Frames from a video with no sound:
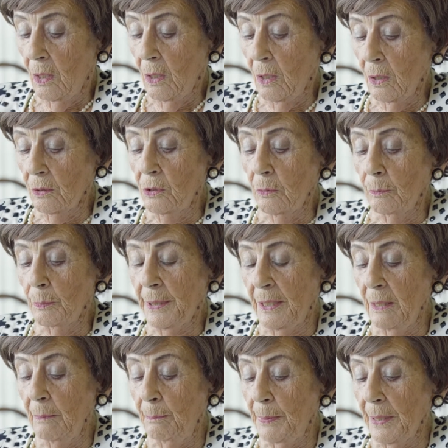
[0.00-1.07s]
on Yom
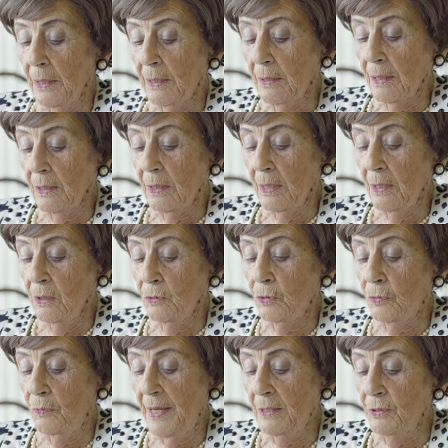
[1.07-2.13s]
Kippur in
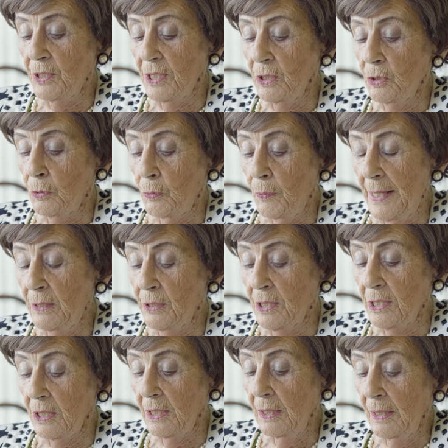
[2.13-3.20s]

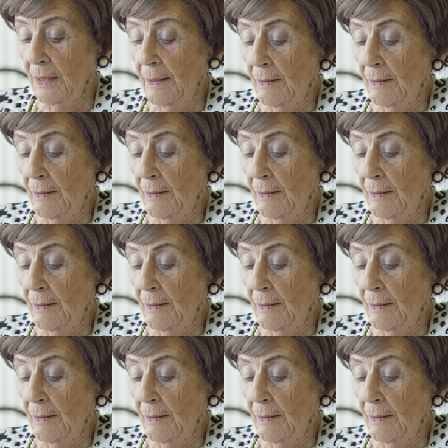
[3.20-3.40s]
2020